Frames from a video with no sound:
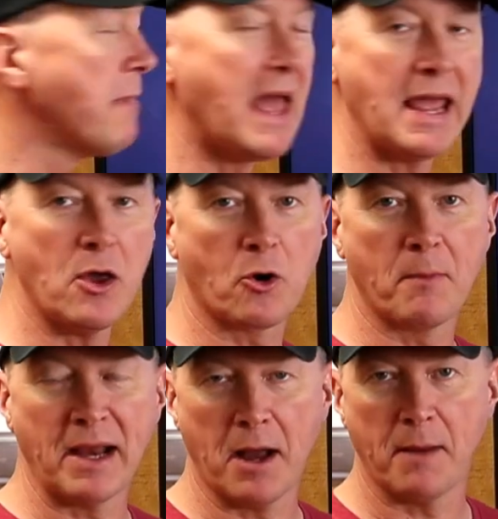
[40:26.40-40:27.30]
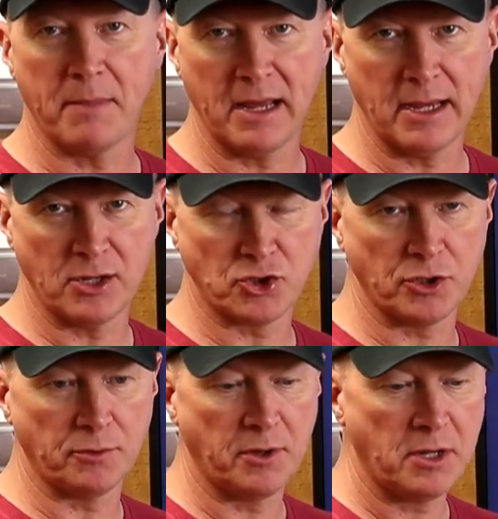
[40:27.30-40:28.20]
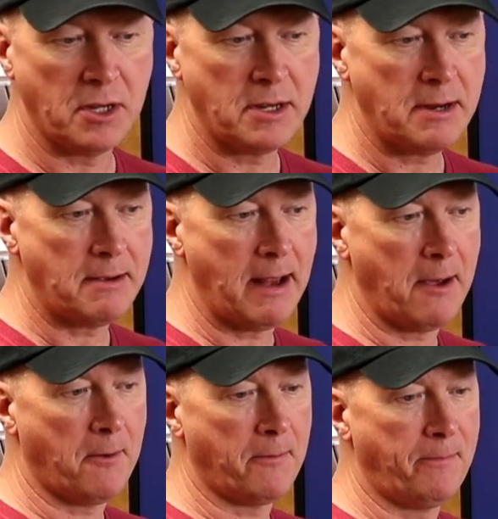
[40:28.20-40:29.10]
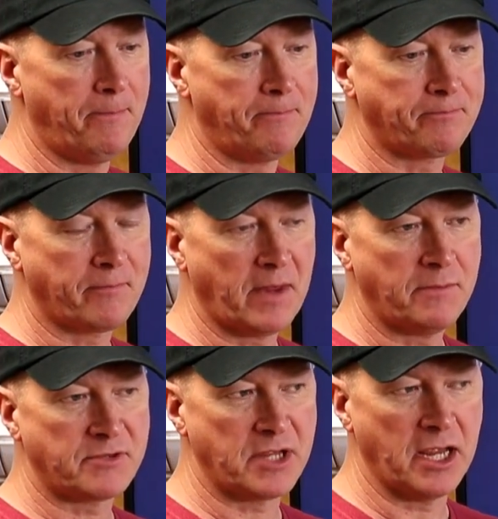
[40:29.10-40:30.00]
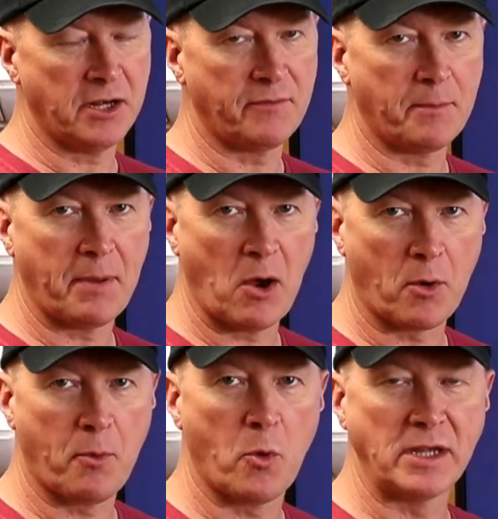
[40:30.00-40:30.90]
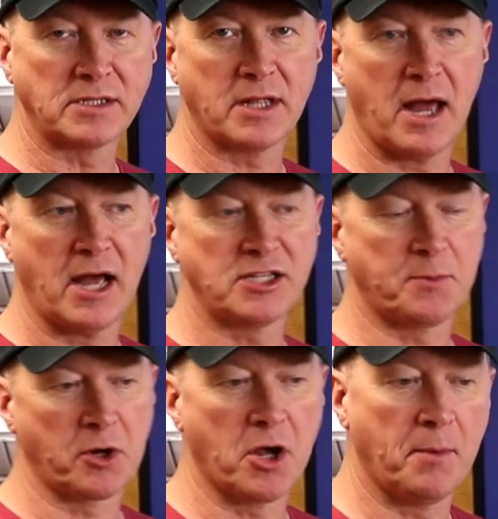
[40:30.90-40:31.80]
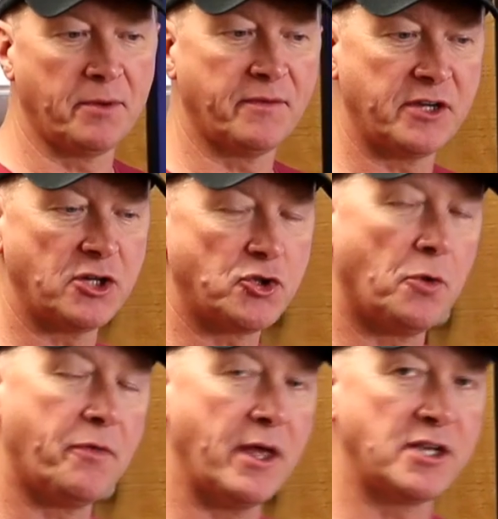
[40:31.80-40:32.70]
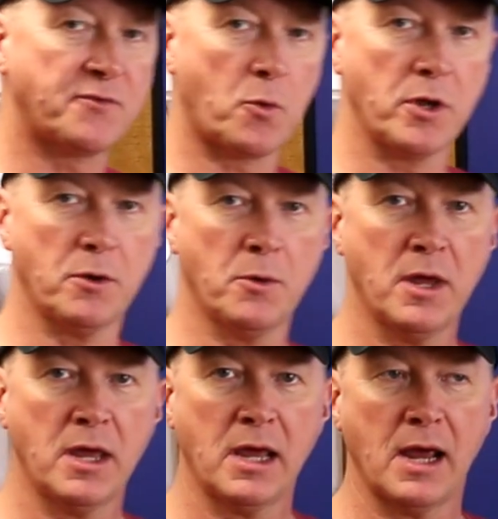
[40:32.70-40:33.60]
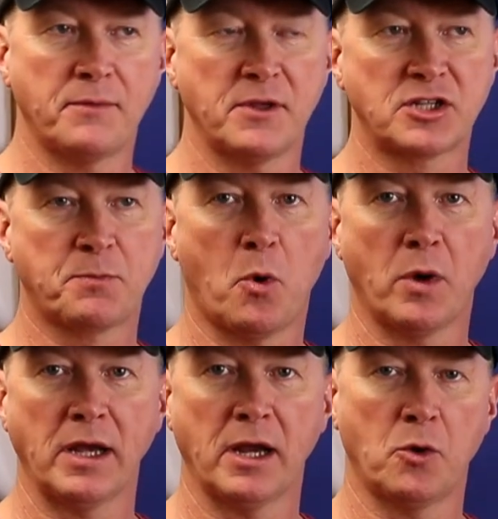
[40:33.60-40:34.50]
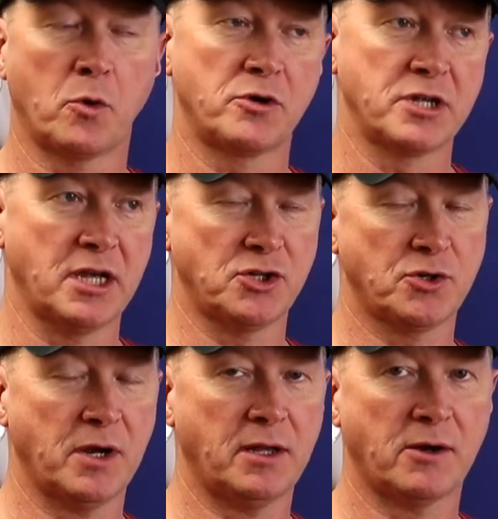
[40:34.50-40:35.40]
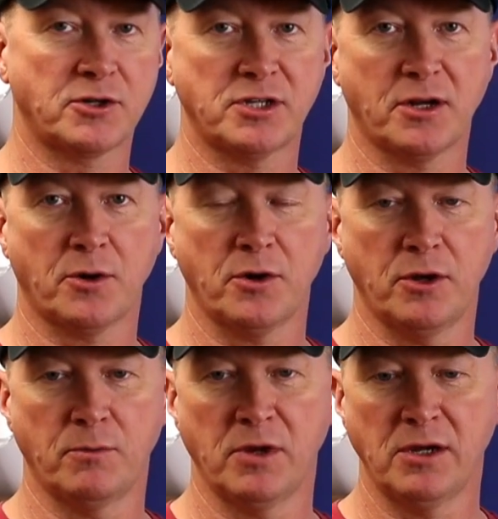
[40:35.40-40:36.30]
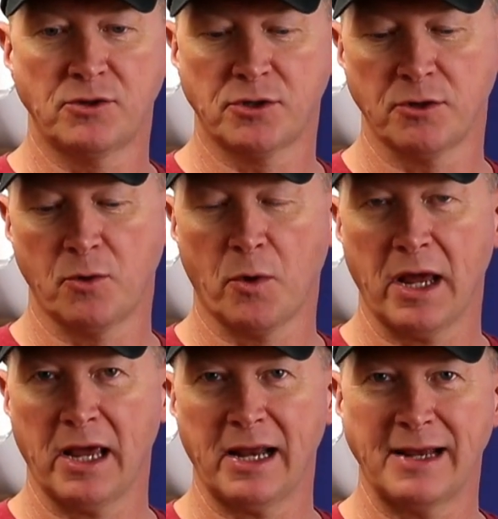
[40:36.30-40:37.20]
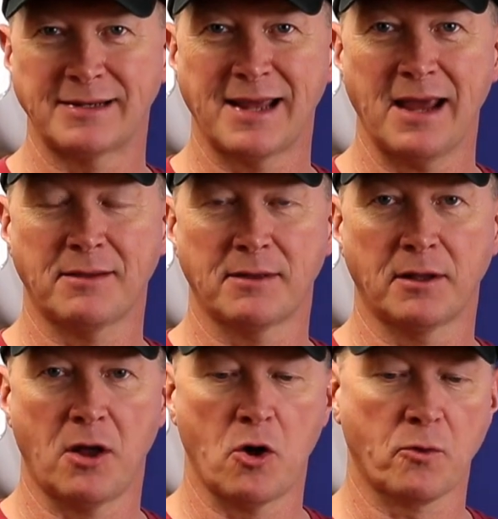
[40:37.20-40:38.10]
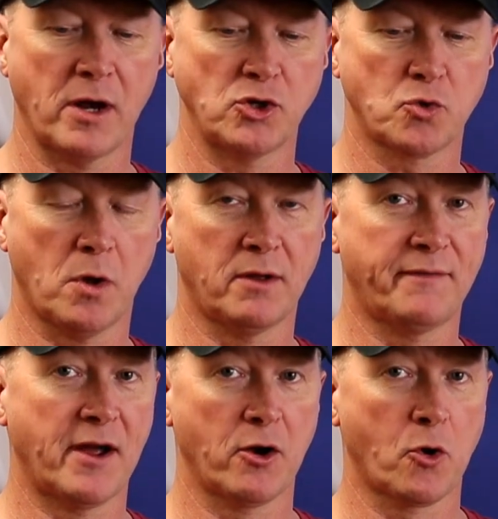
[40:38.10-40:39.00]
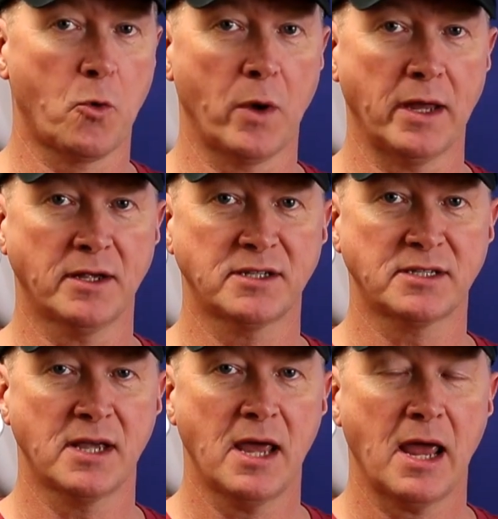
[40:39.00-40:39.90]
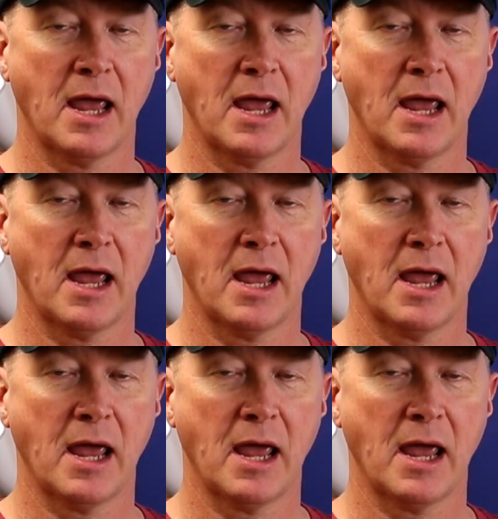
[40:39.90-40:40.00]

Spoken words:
may or may not be issued. Now, it's the end of the PowerPoint slides, but a couple of additional things for you. At this point, in order to get your LR sticker, you need to go ahead and take the long range qualifier quiz